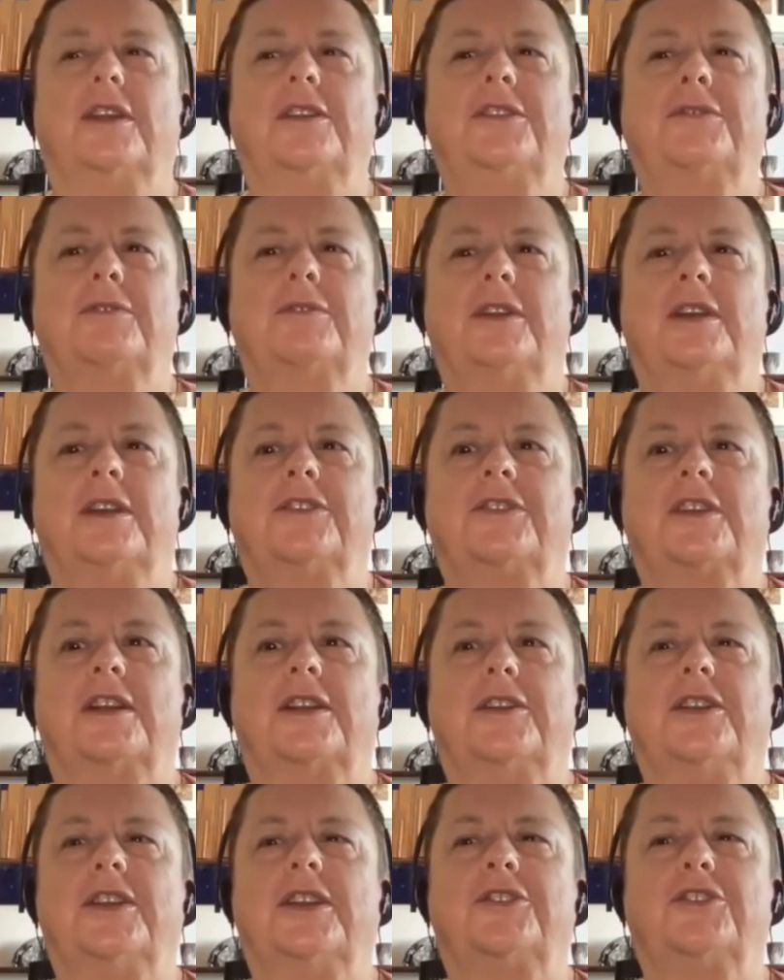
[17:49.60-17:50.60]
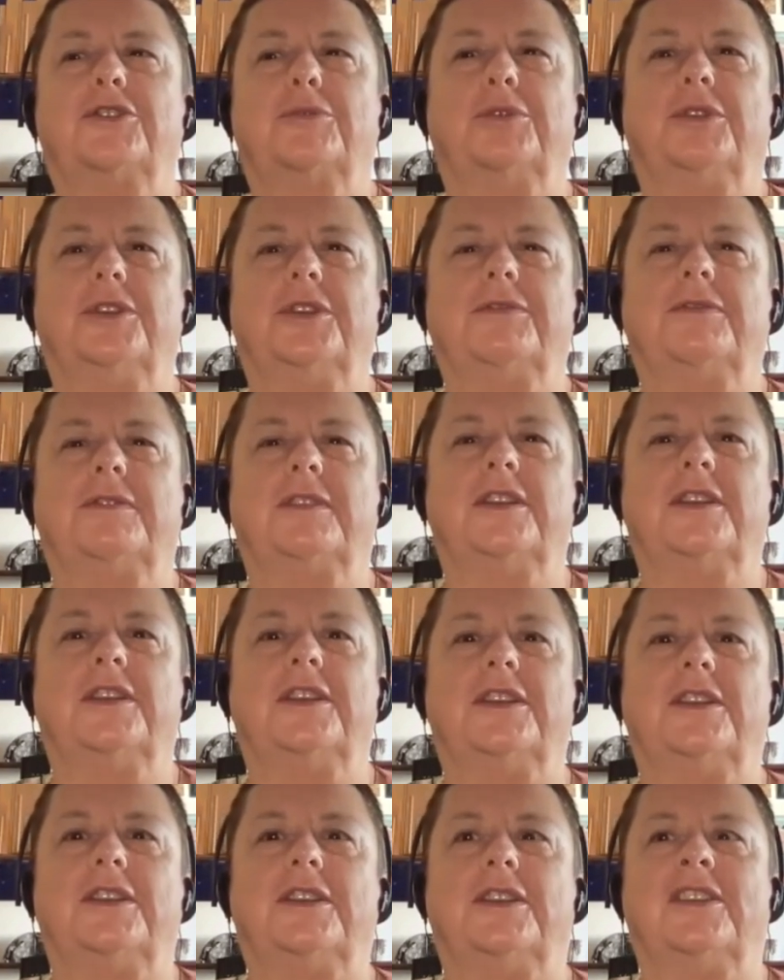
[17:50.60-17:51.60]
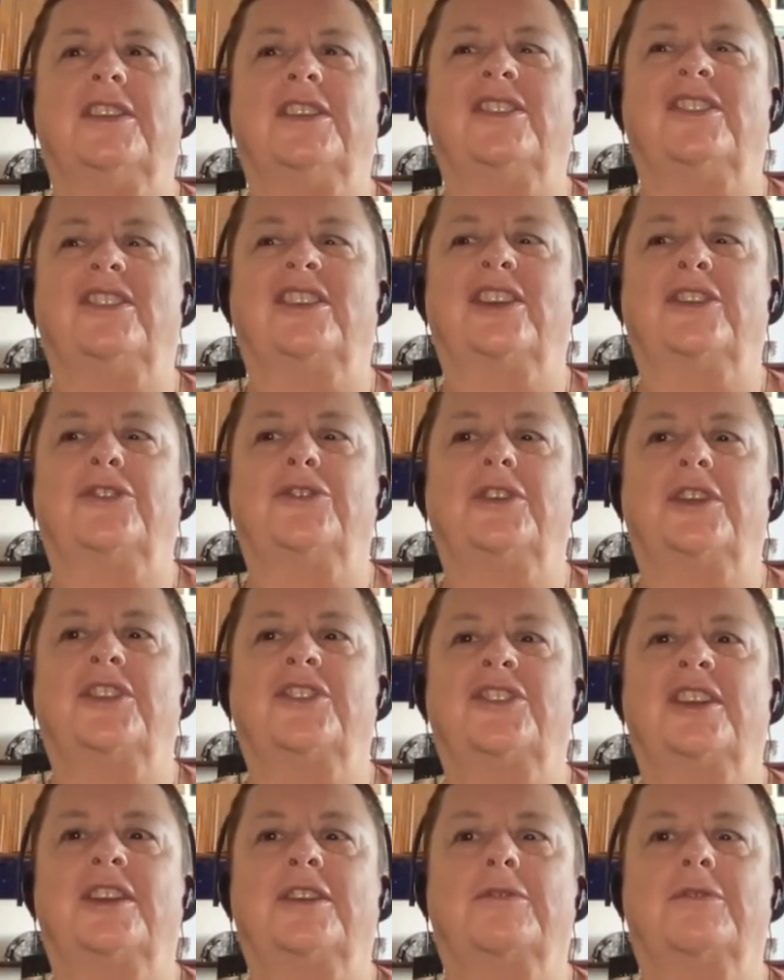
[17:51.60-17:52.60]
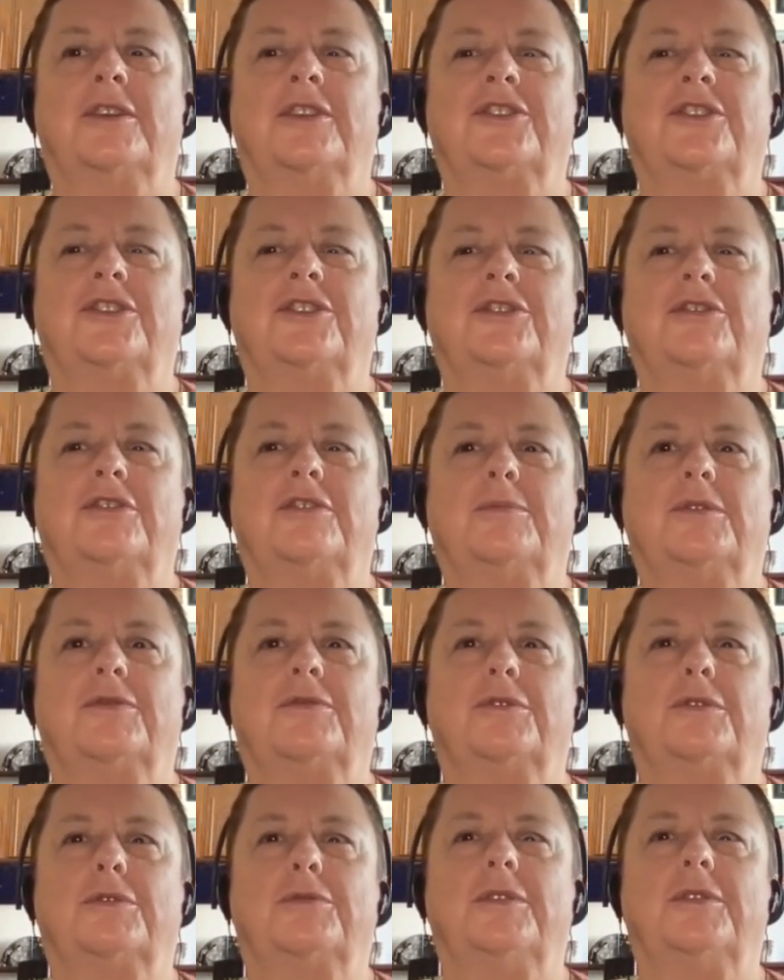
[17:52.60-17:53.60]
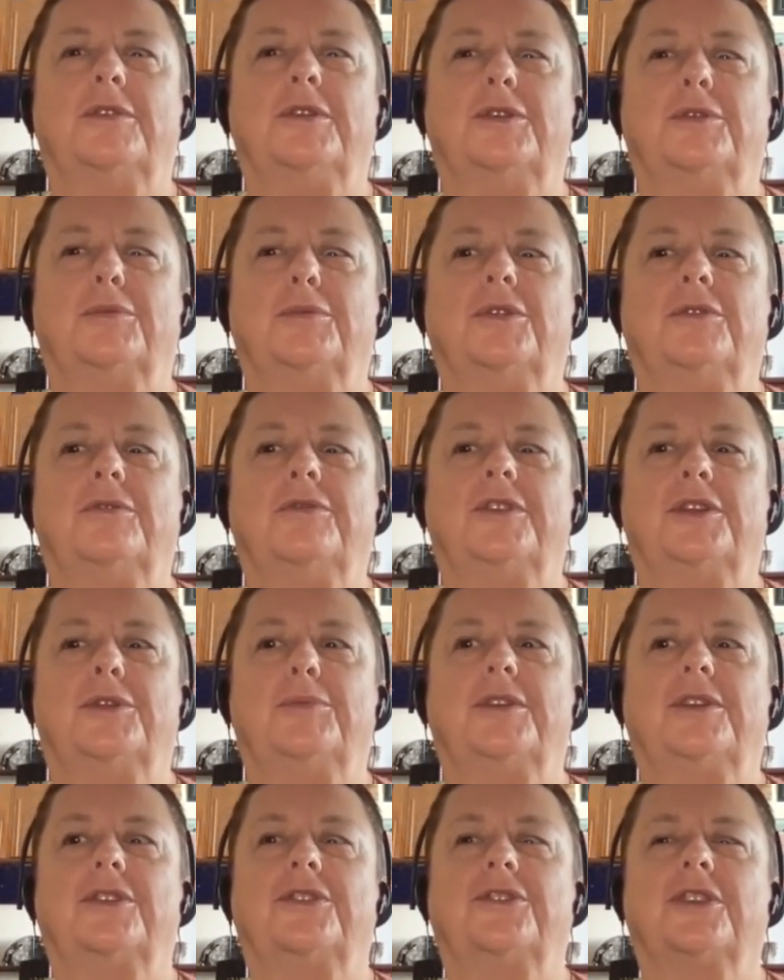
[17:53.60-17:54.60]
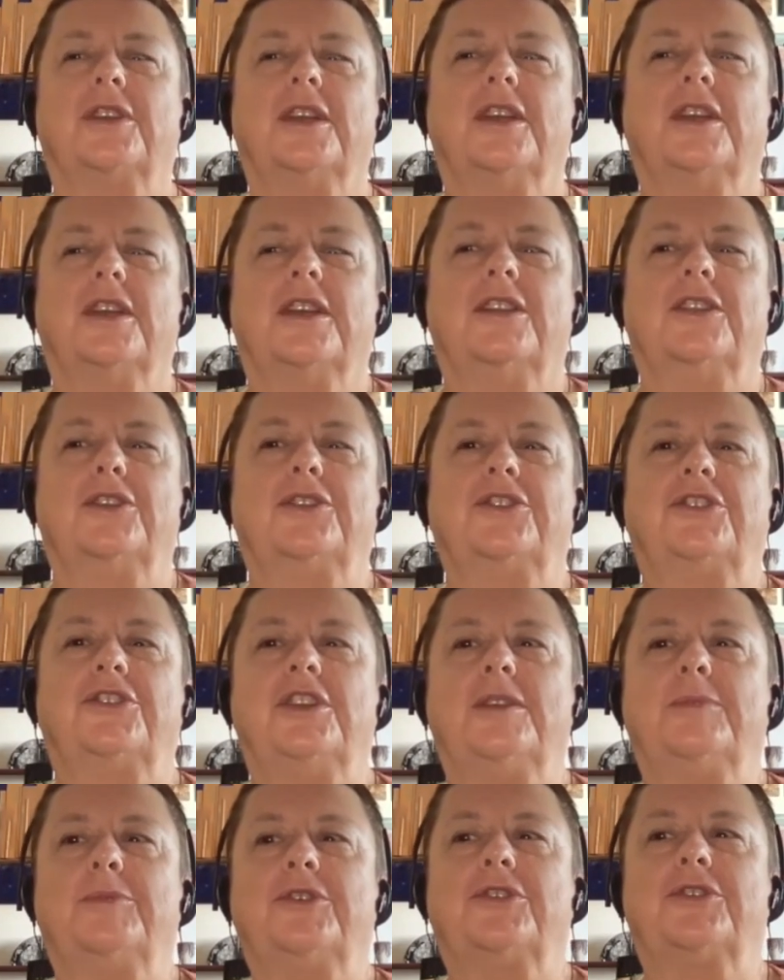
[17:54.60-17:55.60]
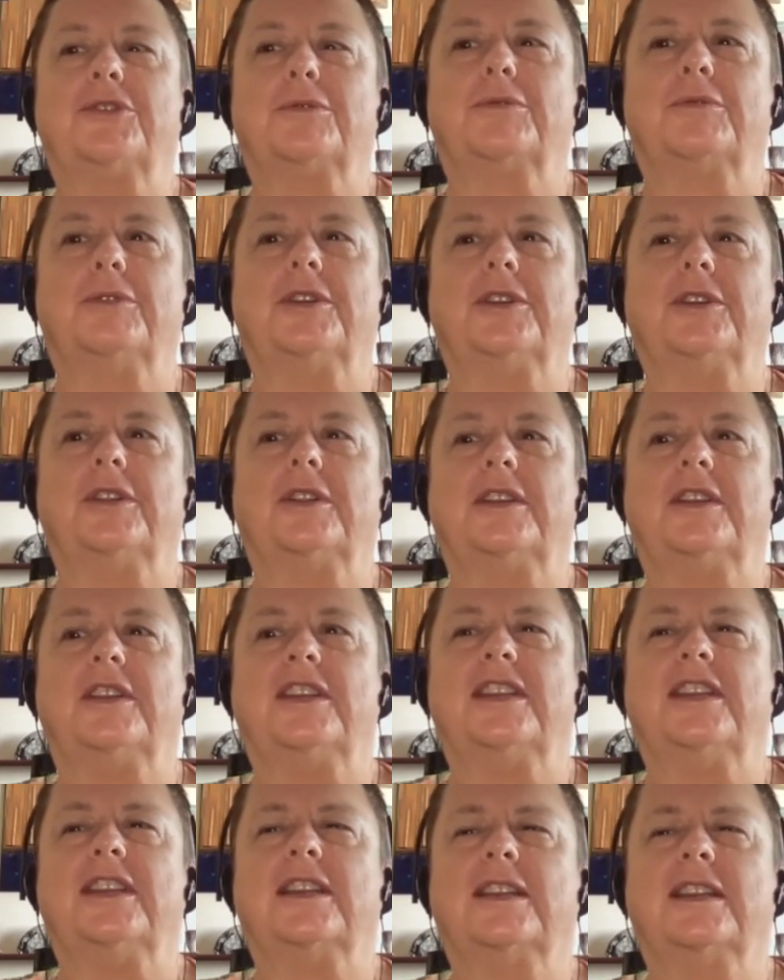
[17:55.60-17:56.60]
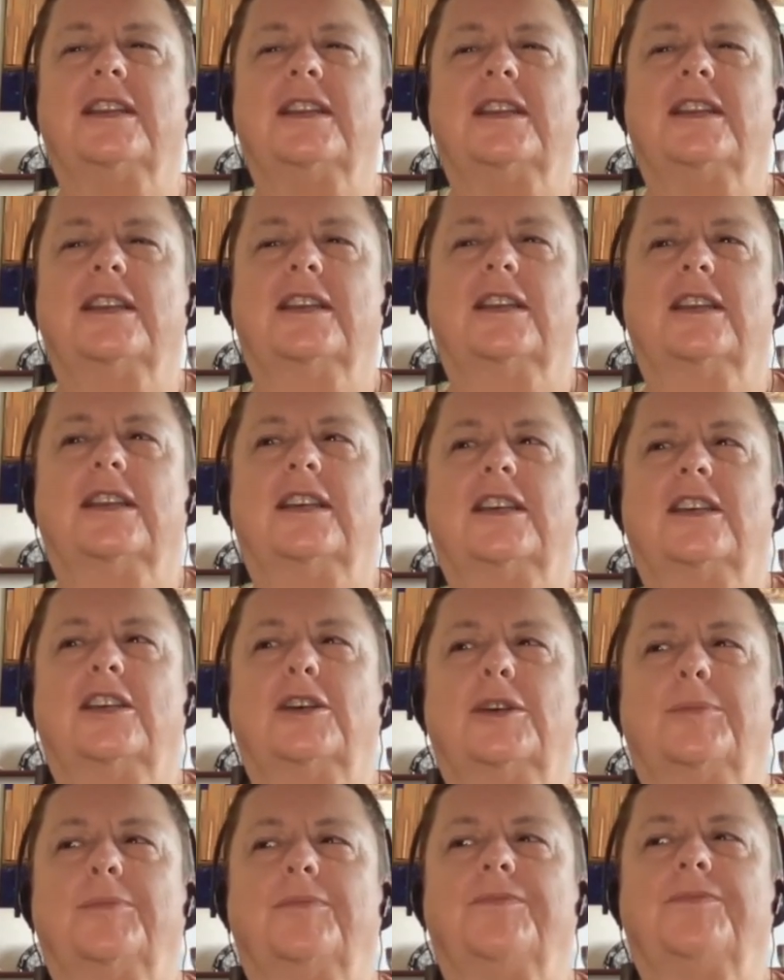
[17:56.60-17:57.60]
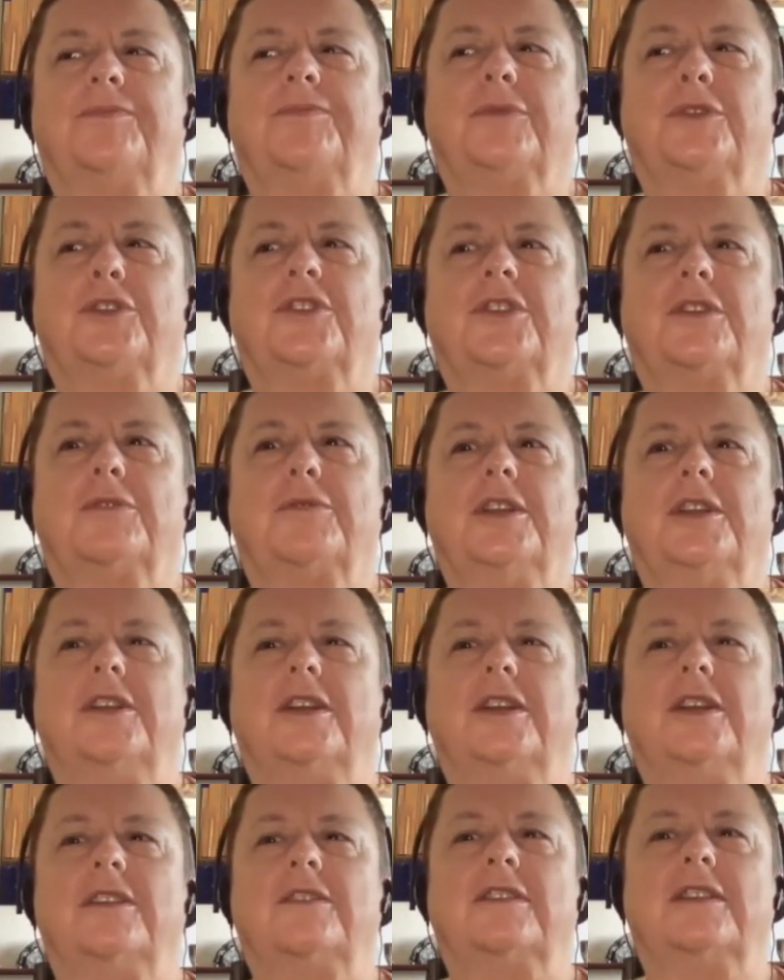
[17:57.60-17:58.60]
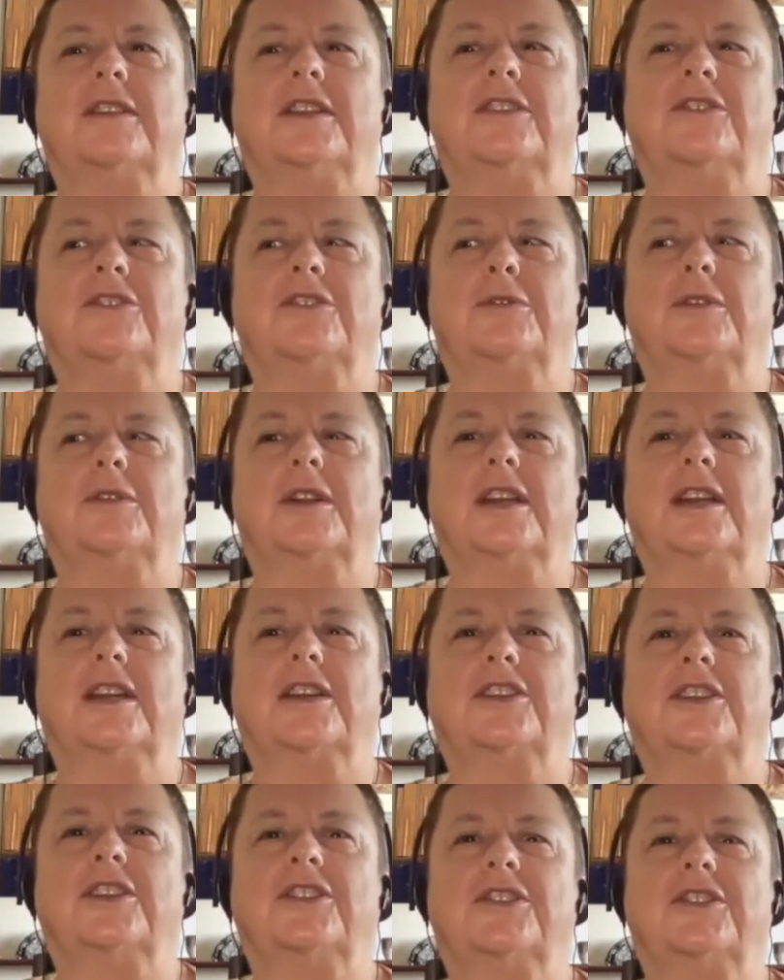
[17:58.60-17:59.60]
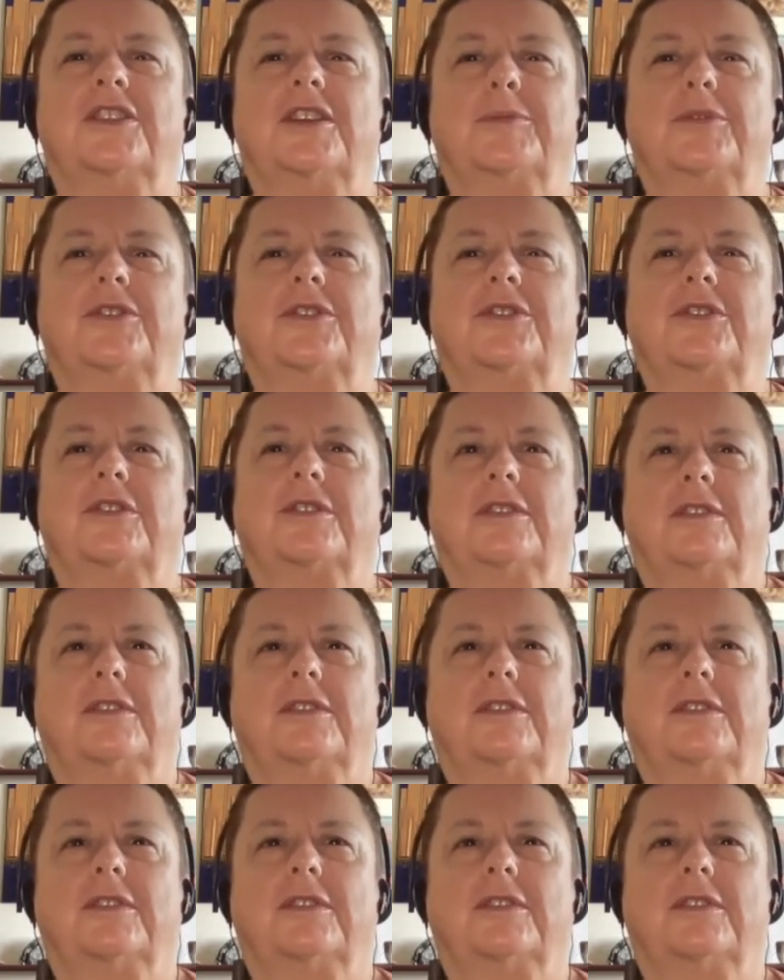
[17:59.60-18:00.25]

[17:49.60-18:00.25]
just want to ask Arya to briefly address that question too before we move in, because this seems to really segue nicely into our action steps